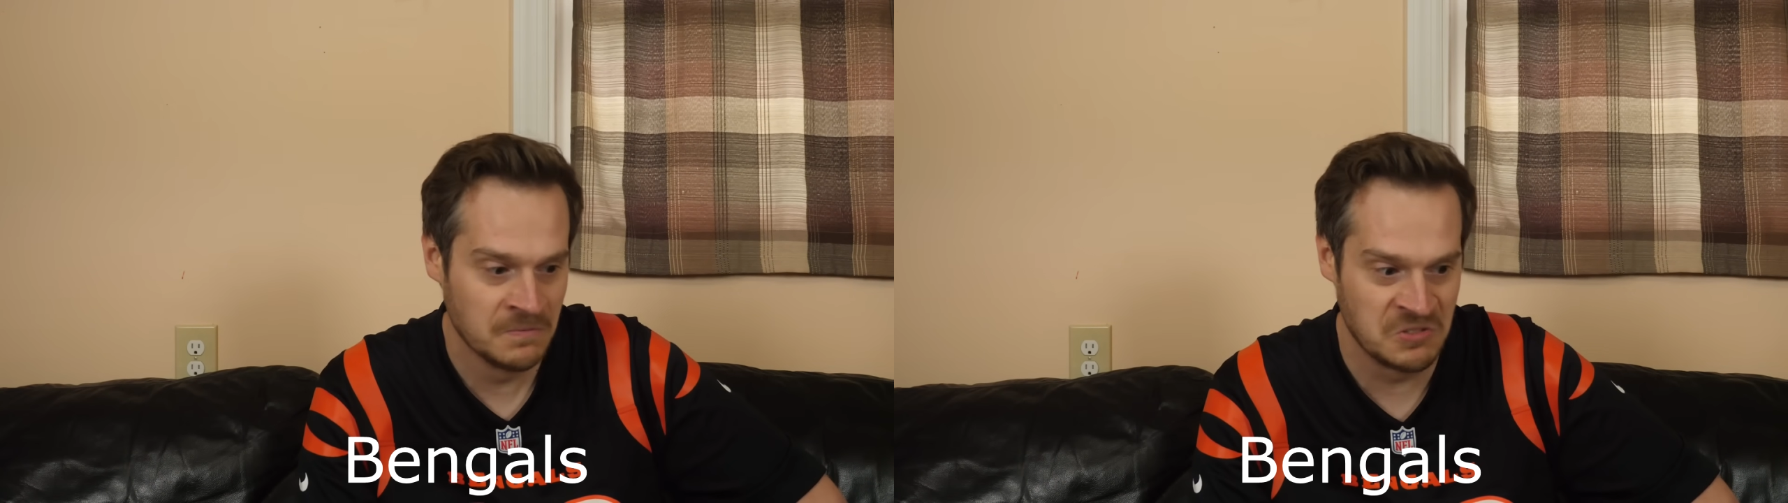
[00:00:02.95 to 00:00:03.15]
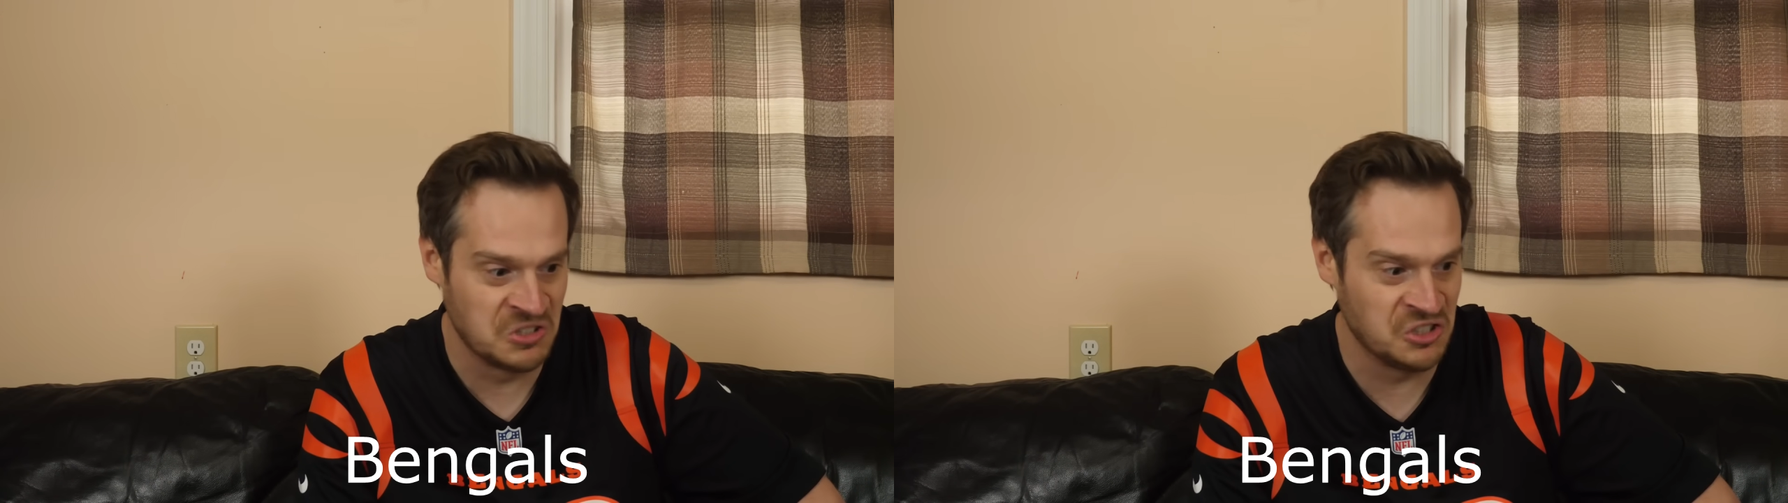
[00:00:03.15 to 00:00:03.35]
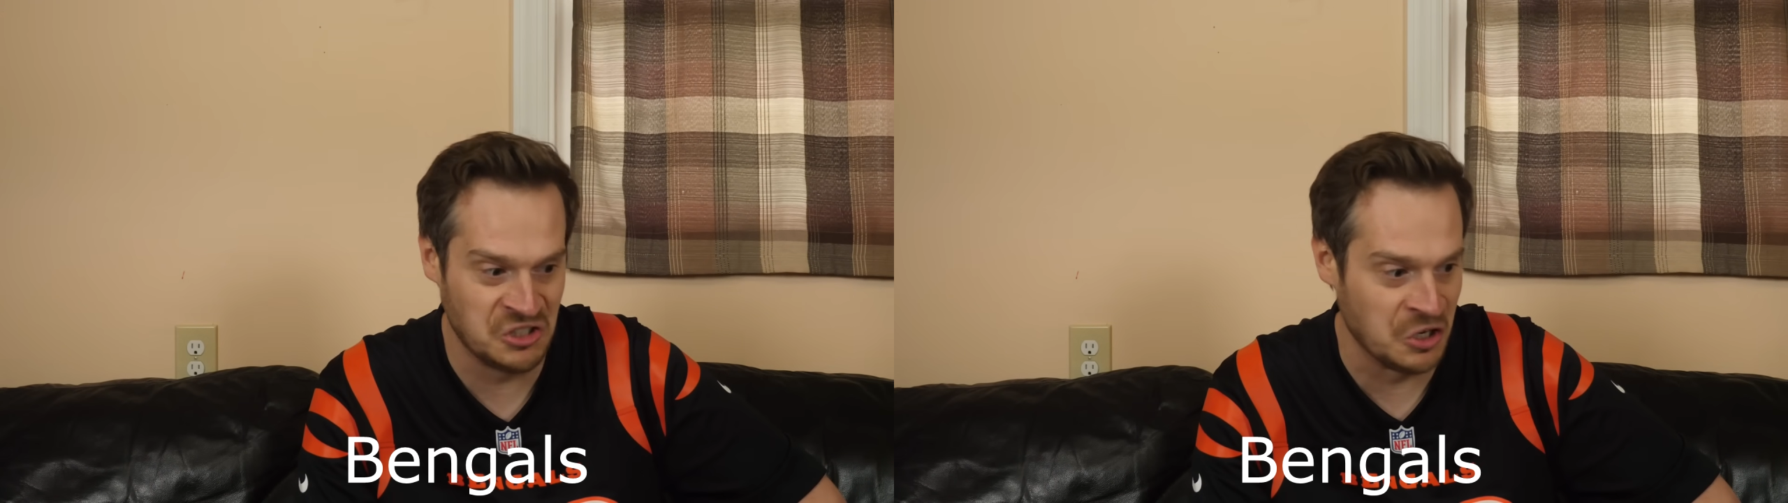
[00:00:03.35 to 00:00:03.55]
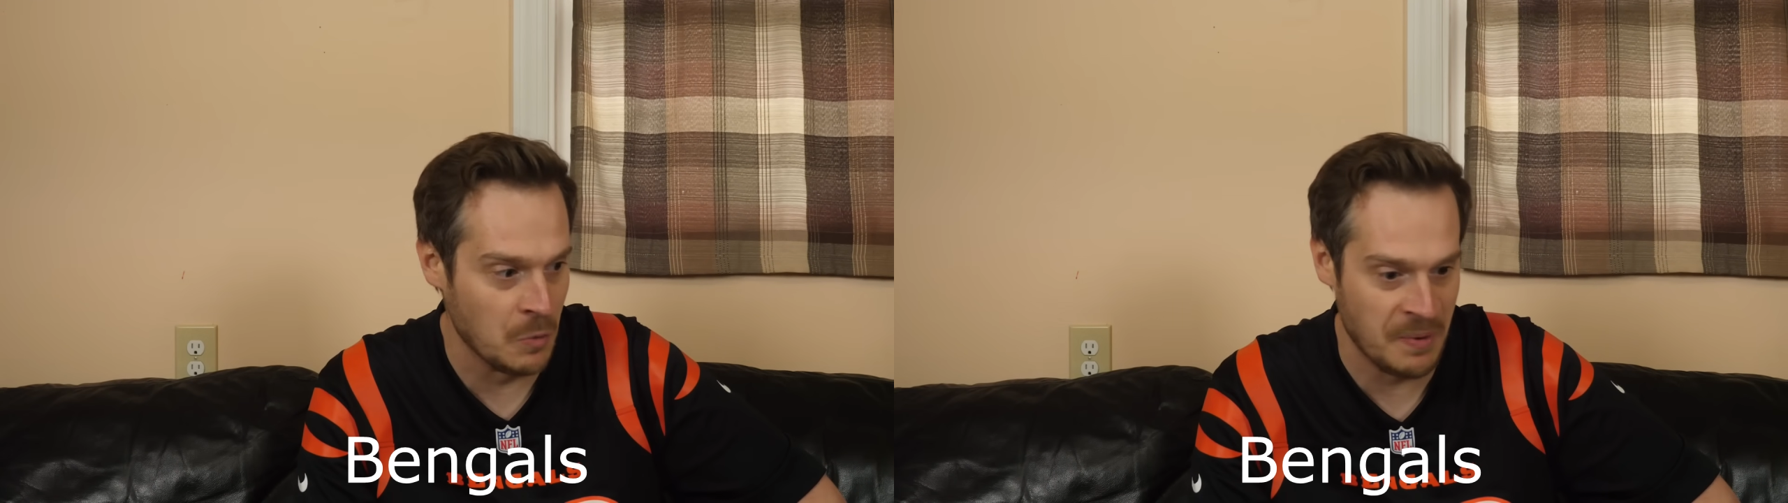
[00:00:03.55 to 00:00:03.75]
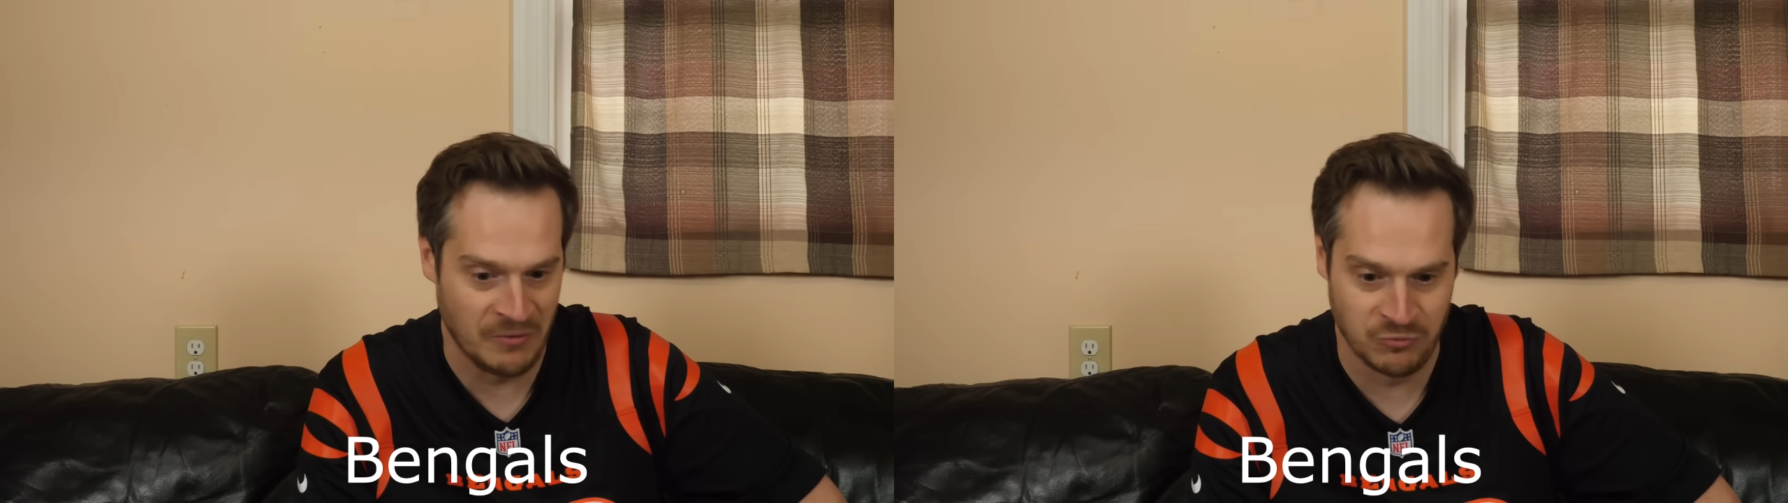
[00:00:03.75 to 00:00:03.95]

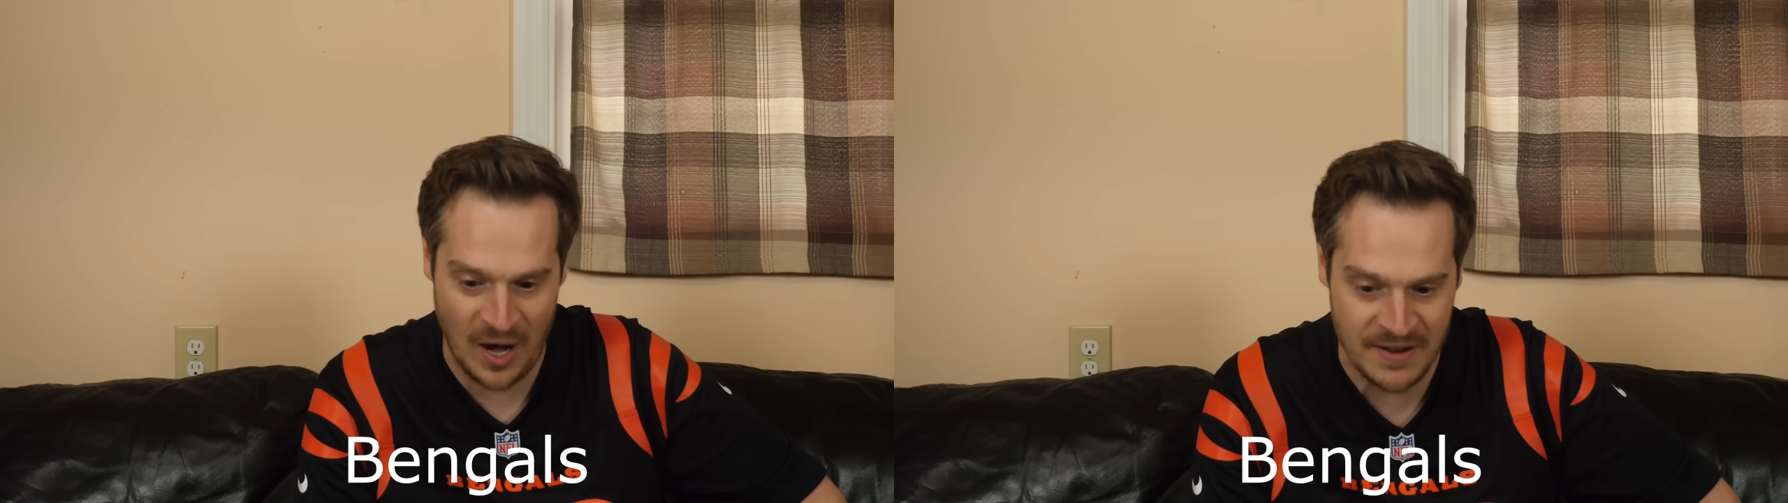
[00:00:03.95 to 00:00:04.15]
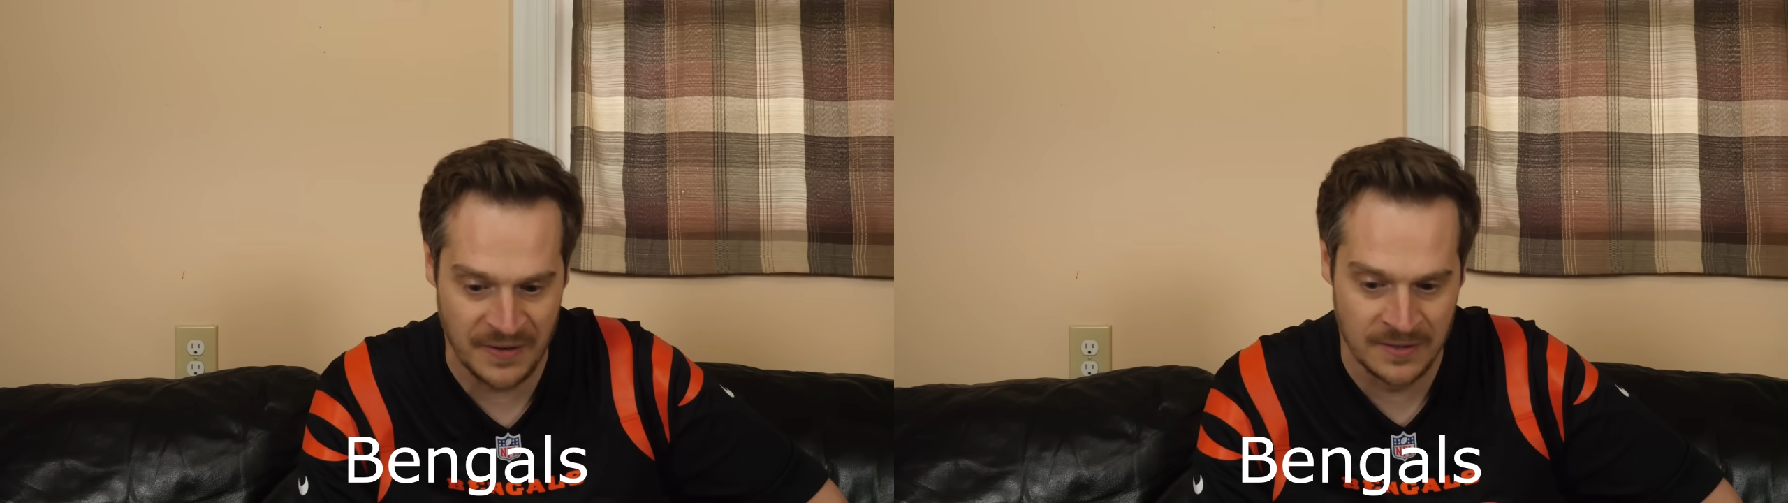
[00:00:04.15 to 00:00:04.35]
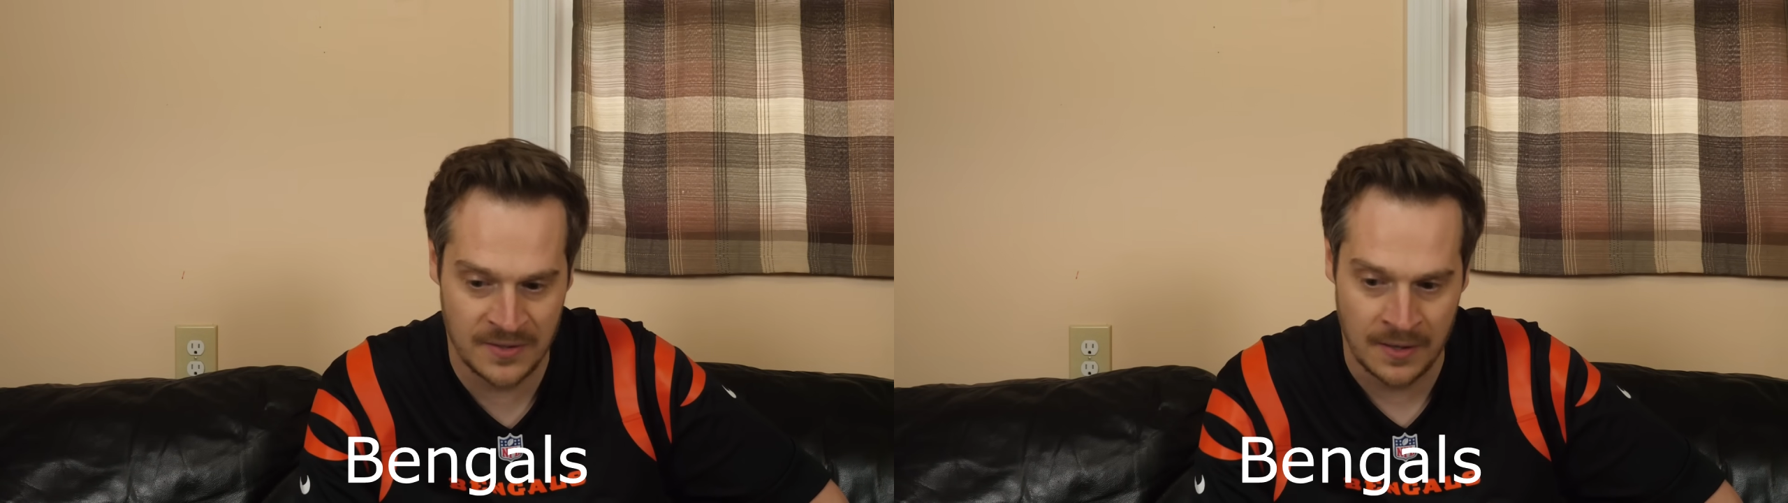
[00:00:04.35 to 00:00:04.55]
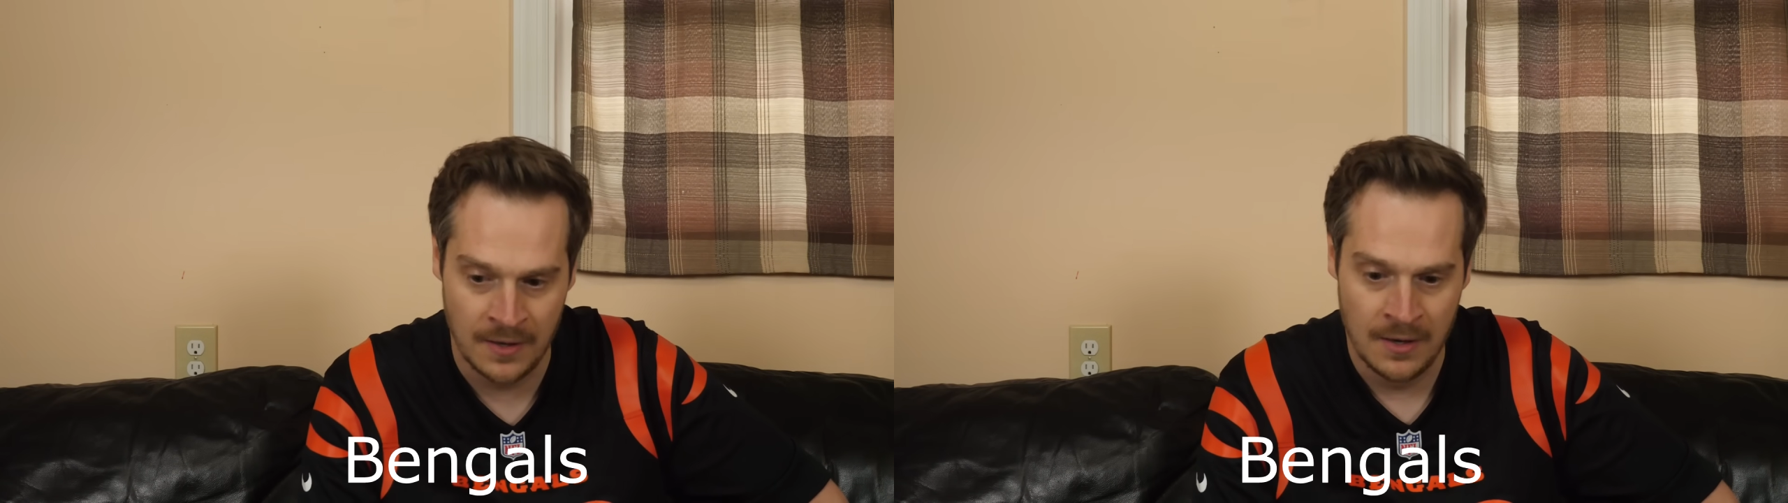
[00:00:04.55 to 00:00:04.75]
Stupid Ravens.